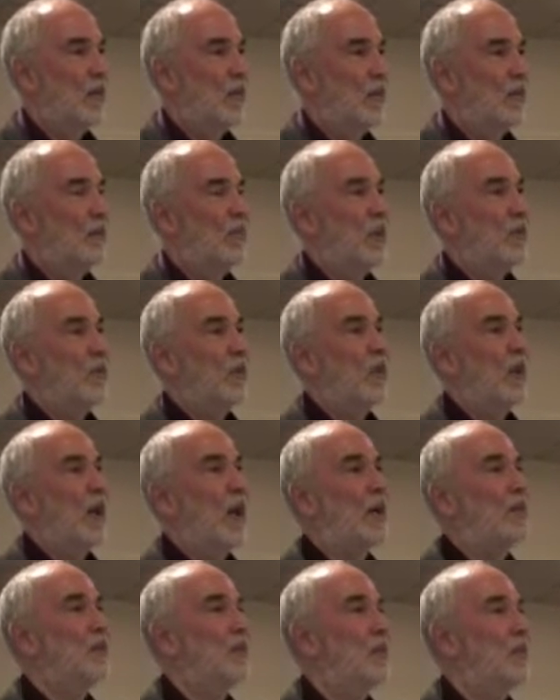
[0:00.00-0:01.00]
when people
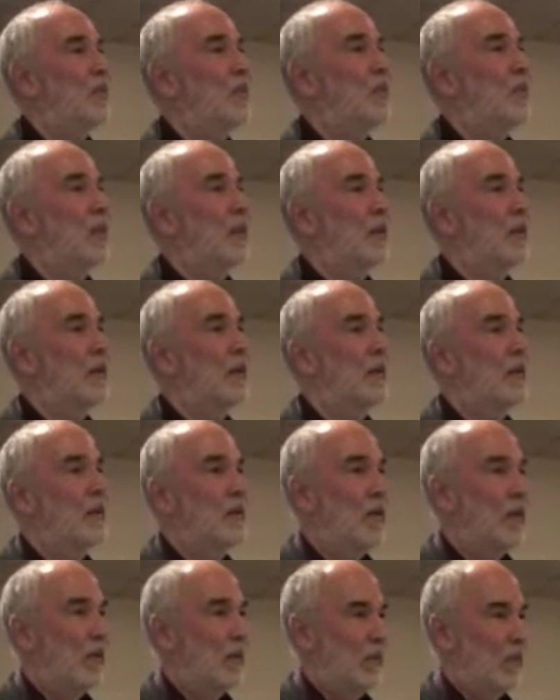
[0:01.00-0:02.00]
actually see
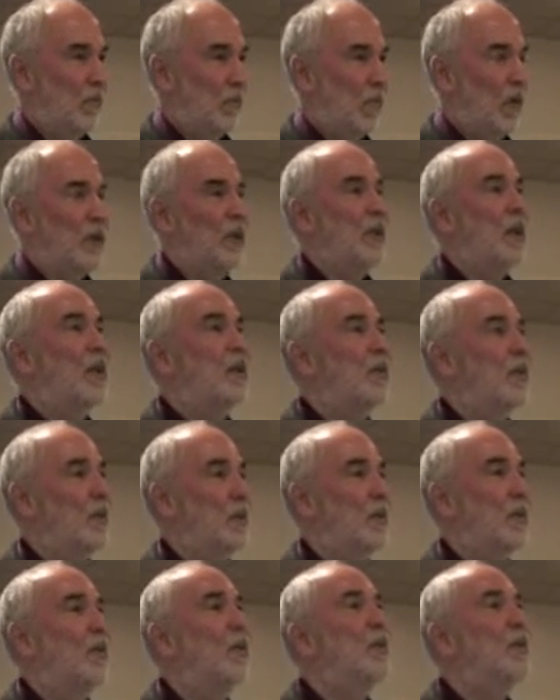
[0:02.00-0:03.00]
what they
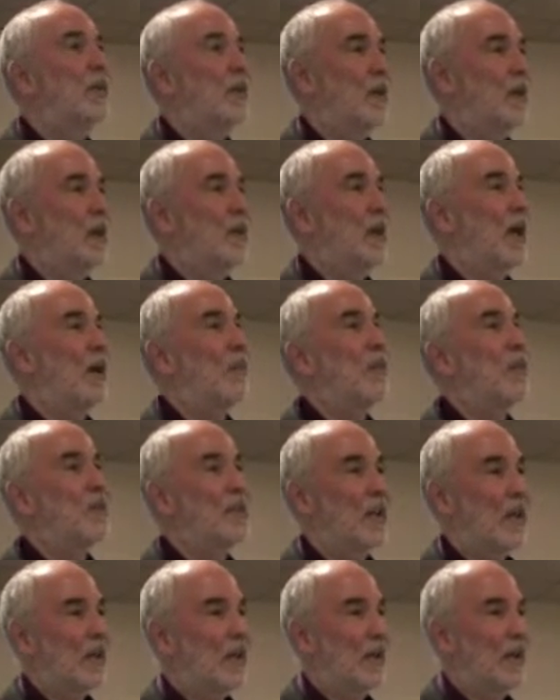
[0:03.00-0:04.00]
do and how
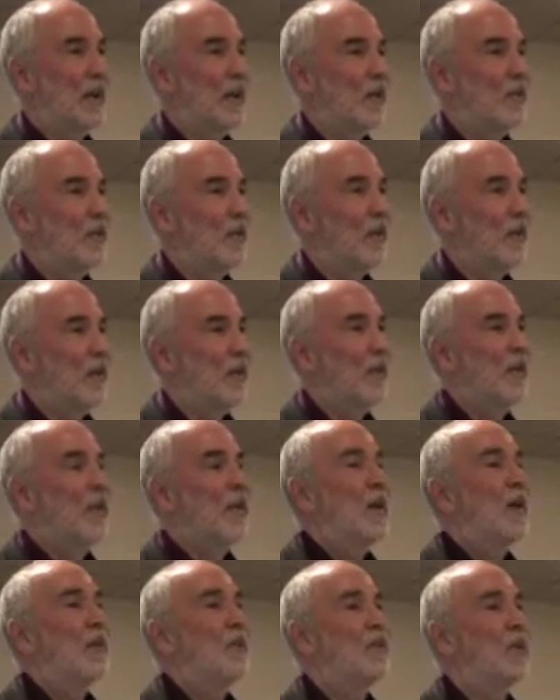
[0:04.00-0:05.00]
much they cost.
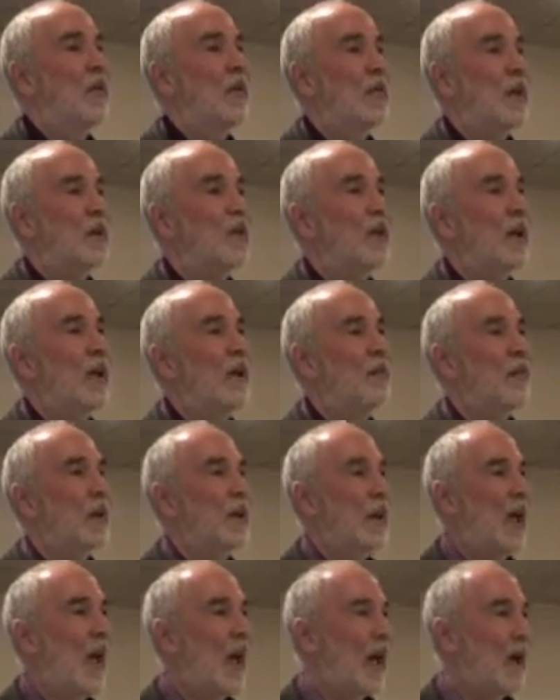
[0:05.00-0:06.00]
So that's kind of a
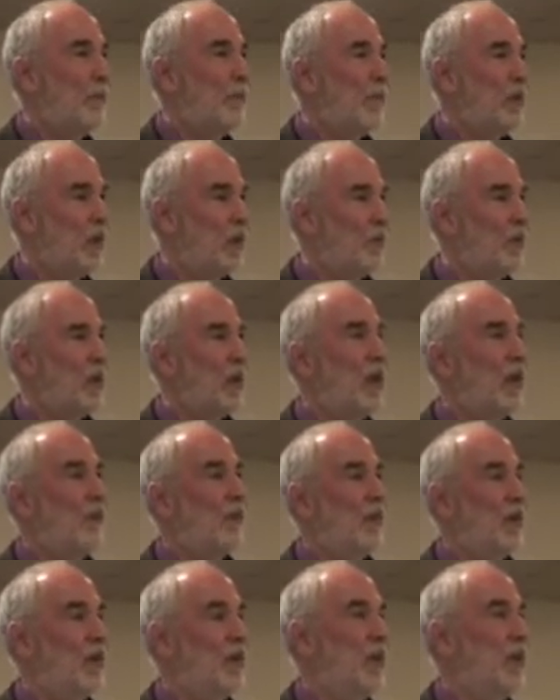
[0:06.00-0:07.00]
gap that we
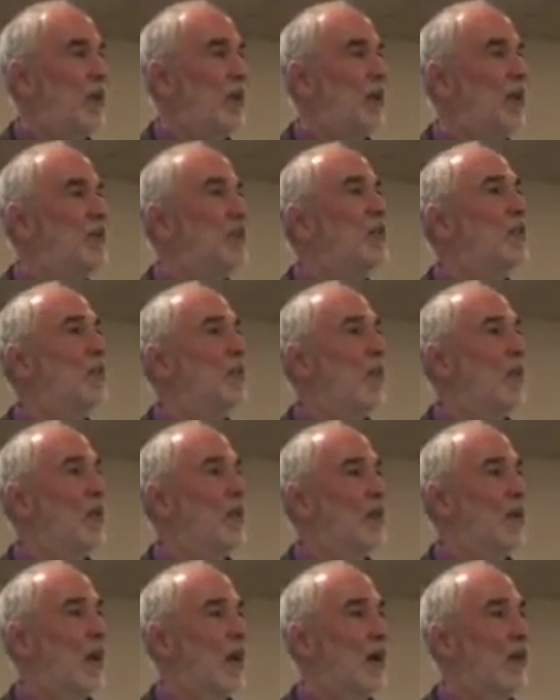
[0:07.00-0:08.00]
have an issue
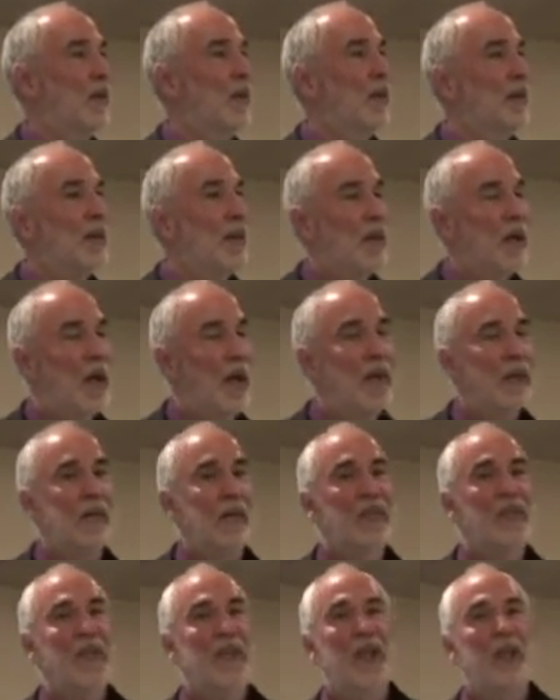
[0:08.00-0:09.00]
with now. And you
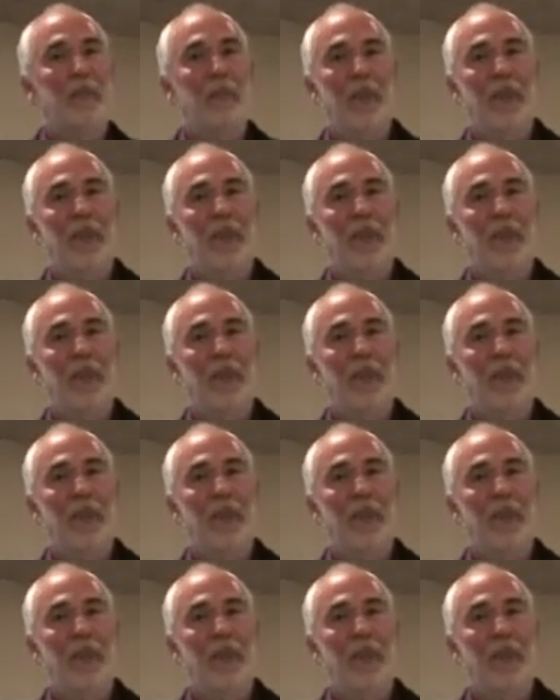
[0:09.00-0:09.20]
can say it's